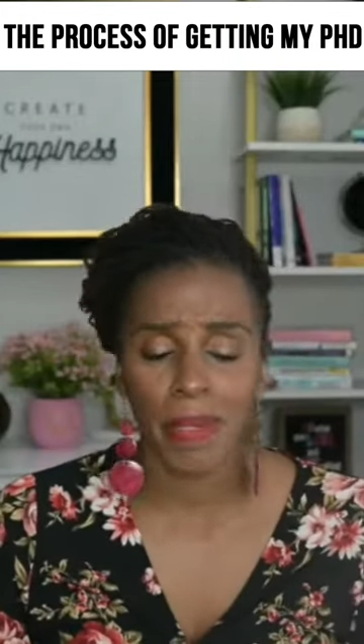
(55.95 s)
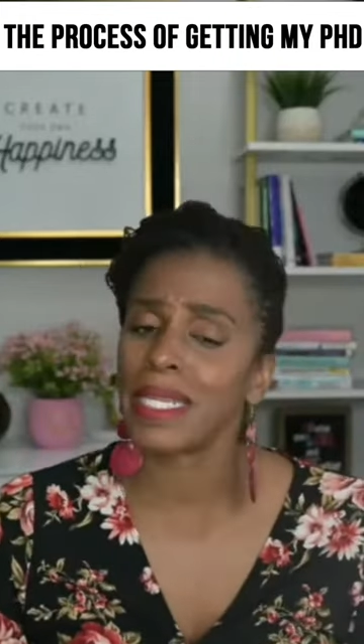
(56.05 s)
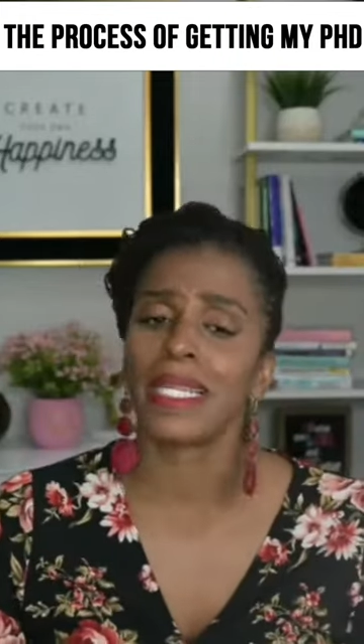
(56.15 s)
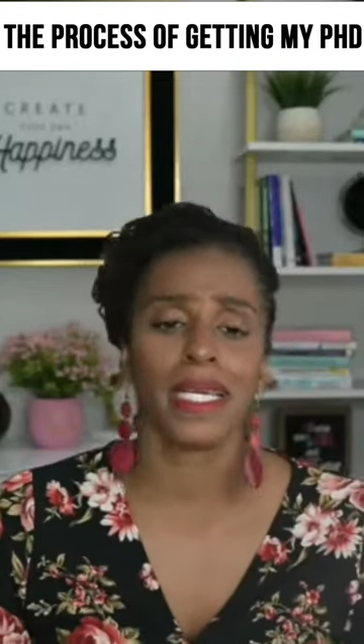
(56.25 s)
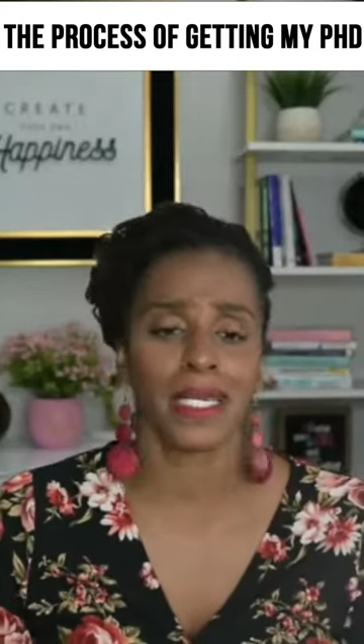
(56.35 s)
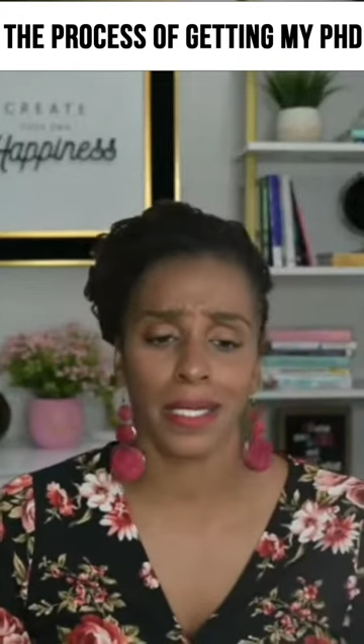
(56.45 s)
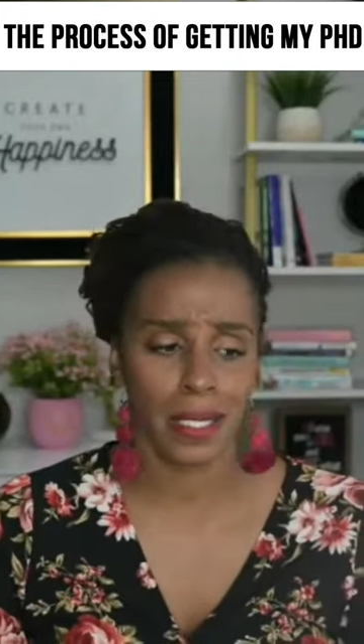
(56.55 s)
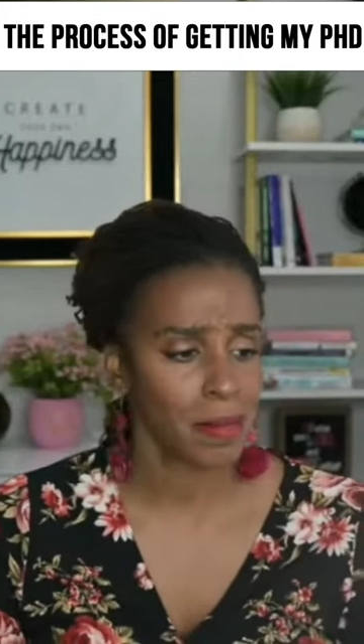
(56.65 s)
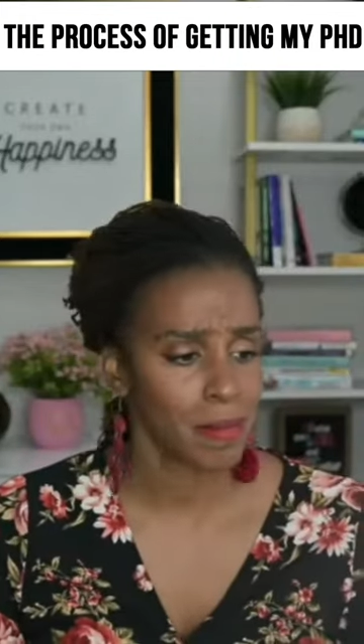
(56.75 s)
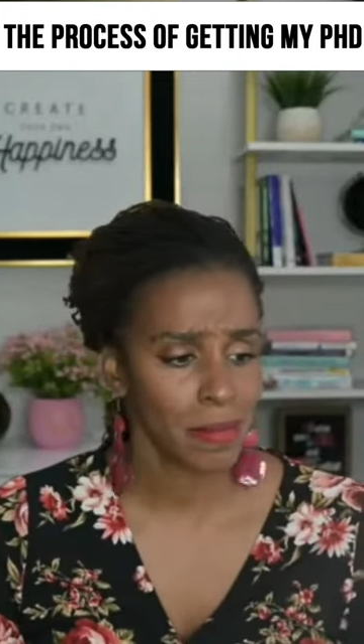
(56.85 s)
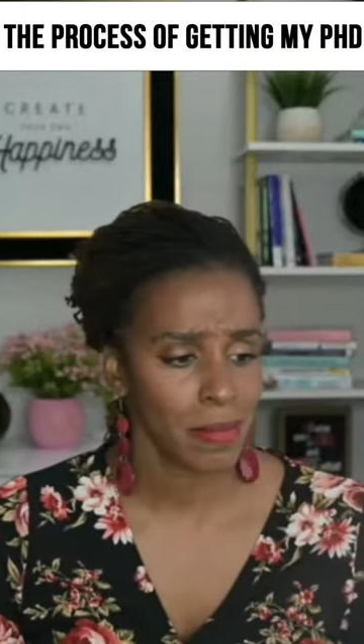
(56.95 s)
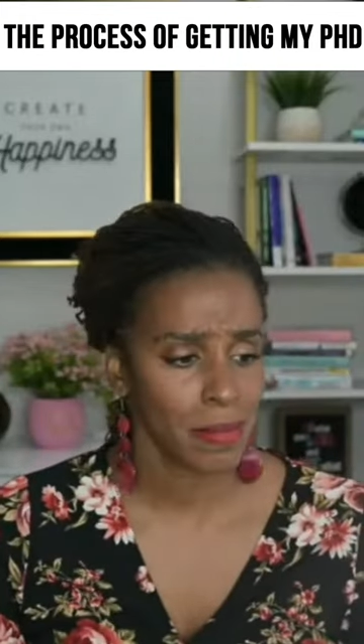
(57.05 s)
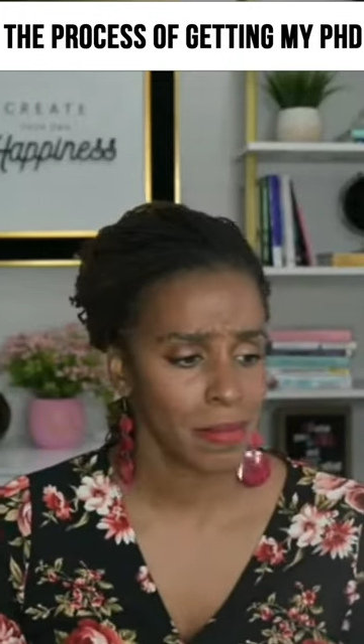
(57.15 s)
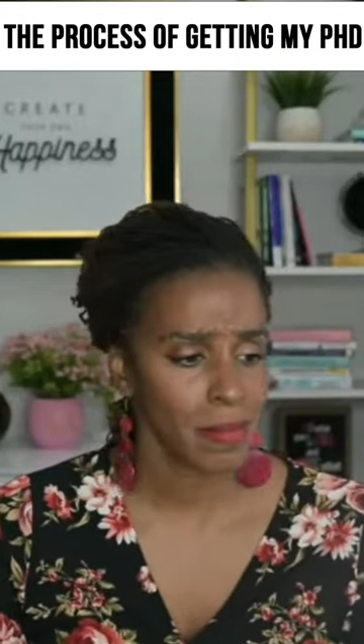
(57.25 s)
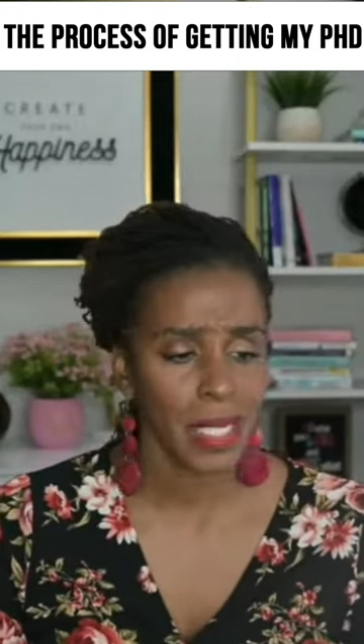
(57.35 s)
but it is.
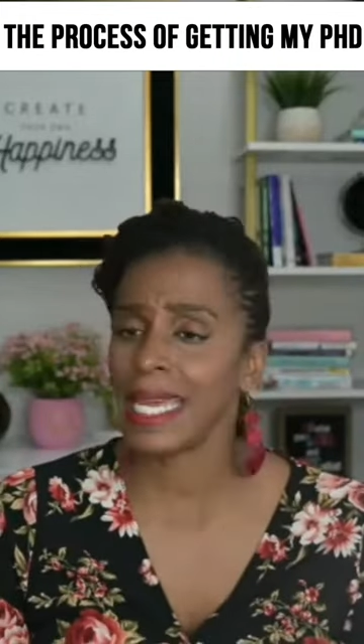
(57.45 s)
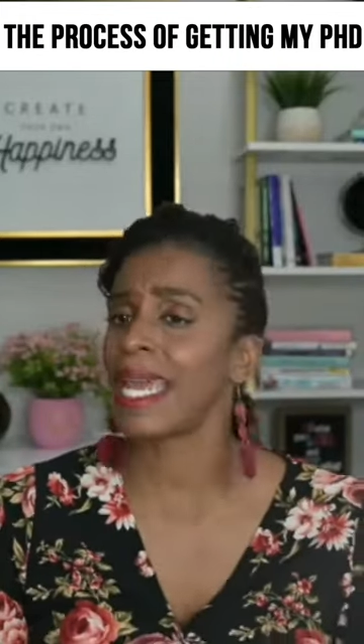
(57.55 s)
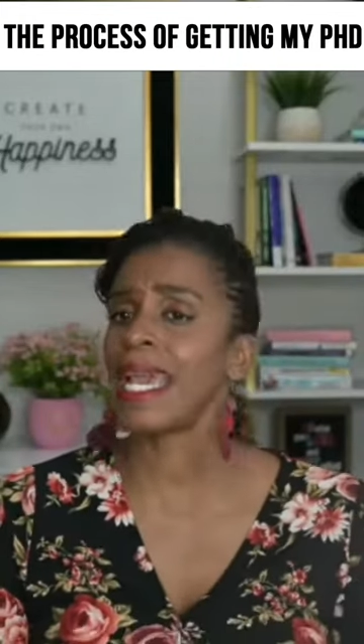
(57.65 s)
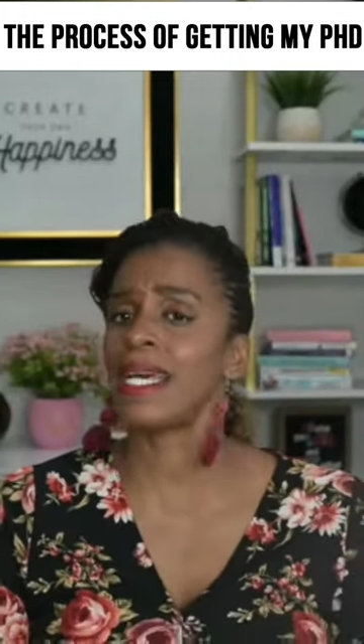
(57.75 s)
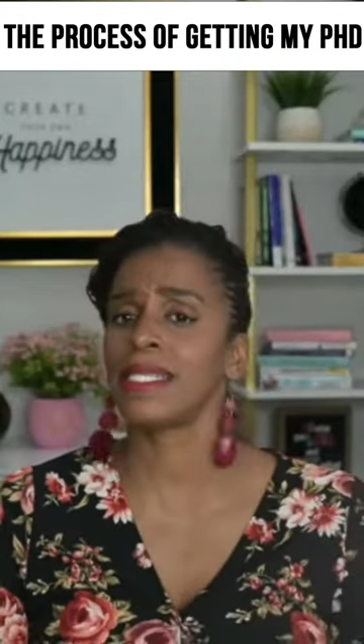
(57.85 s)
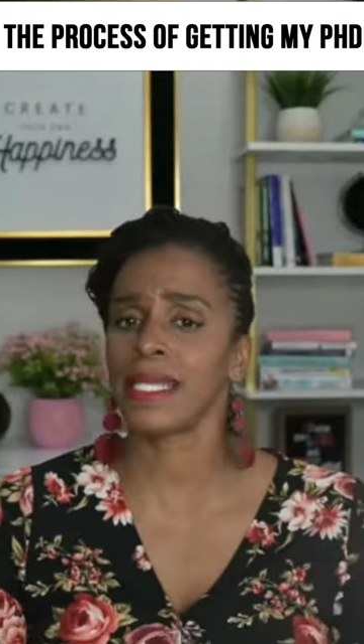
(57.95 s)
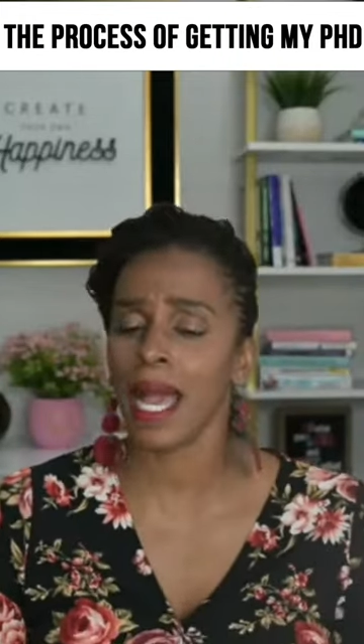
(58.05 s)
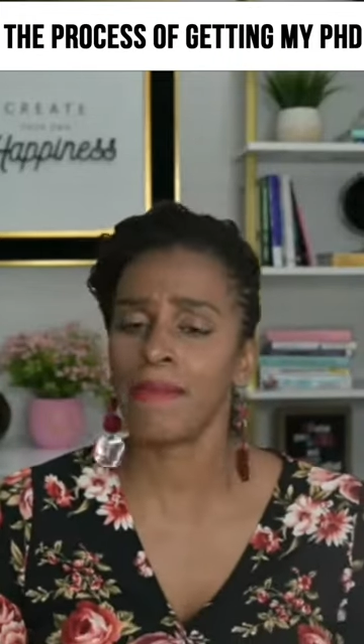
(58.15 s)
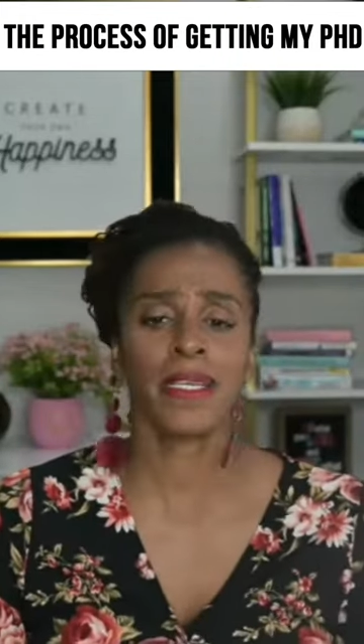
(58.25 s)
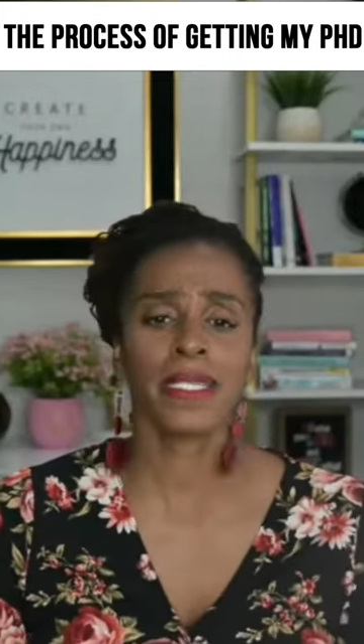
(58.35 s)
It is. I'm just,